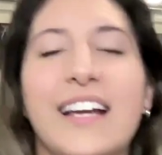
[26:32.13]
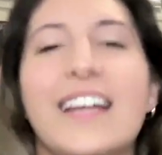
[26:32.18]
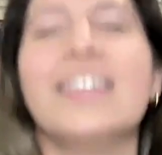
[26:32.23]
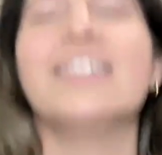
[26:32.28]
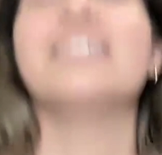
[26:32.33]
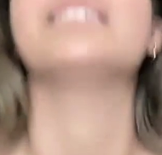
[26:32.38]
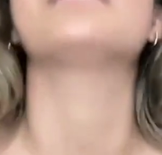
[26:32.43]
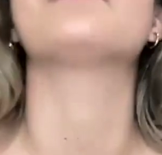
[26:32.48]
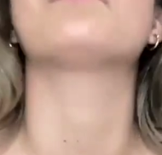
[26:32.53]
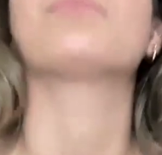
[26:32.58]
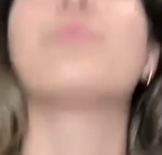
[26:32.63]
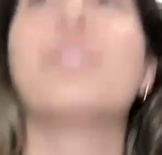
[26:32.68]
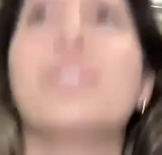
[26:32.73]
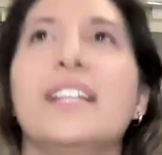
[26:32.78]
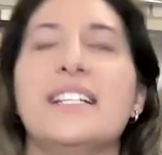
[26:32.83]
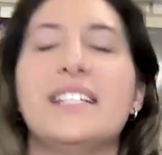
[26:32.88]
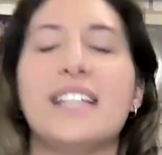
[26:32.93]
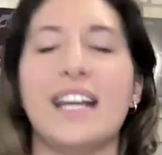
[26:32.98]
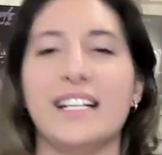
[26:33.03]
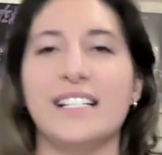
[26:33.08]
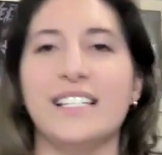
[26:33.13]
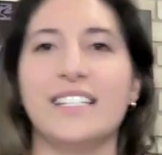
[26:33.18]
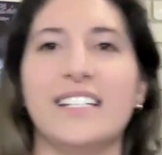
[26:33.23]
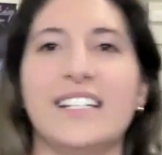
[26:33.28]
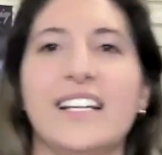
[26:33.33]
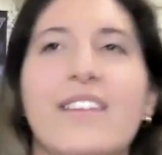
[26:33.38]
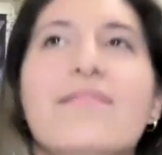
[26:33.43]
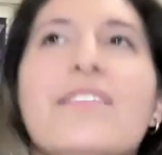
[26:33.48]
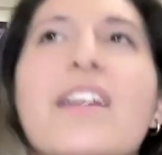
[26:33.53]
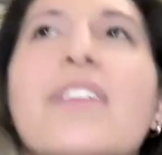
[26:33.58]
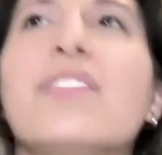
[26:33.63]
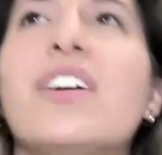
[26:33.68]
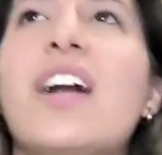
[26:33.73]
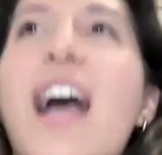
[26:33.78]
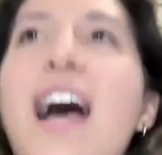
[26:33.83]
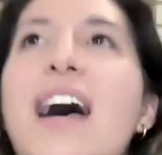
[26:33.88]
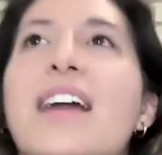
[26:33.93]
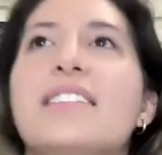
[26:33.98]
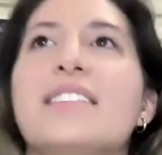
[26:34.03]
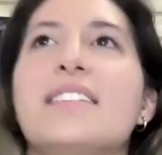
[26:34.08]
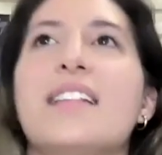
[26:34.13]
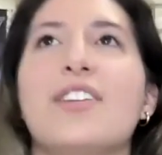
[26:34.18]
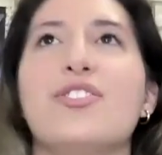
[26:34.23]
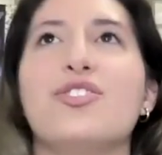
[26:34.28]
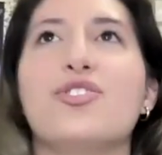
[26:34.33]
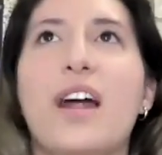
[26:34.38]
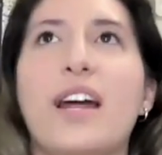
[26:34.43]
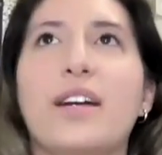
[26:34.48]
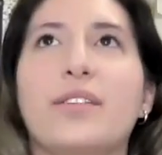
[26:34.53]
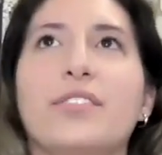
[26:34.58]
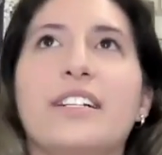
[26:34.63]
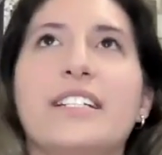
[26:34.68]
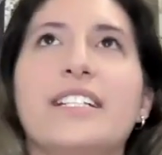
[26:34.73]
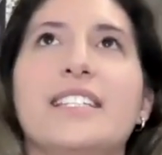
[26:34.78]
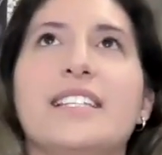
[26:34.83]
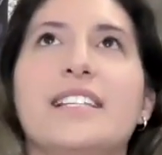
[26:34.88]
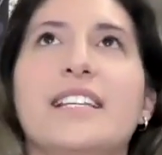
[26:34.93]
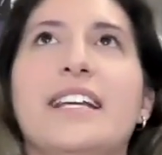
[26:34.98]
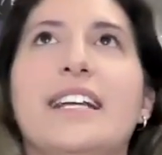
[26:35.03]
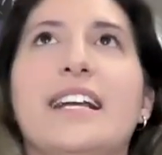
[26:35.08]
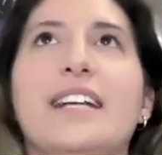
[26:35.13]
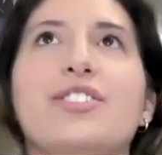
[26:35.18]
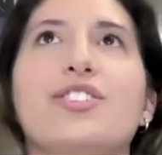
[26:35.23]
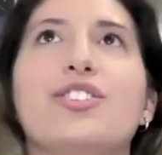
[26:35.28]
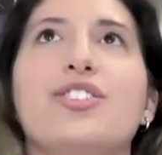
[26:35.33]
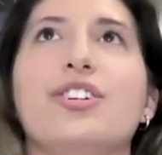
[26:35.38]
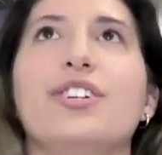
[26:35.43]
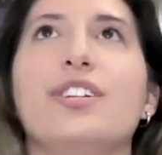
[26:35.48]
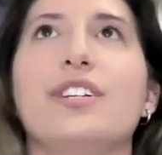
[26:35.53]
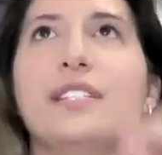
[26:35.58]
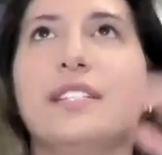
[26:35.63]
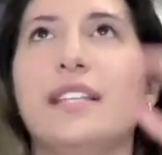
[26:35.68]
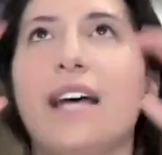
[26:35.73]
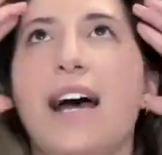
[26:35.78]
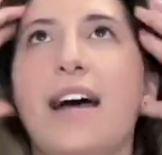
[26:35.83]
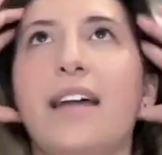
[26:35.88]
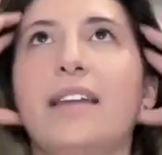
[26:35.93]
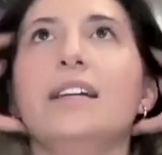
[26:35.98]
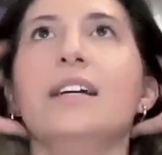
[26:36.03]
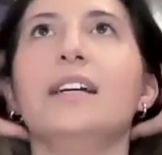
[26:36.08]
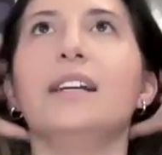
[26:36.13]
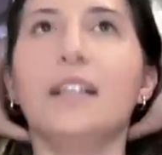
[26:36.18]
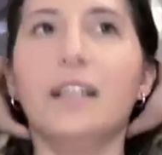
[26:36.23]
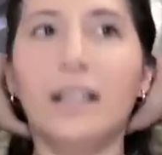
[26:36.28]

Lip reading: It is really tasty. I've never had a dry Riesling as good as that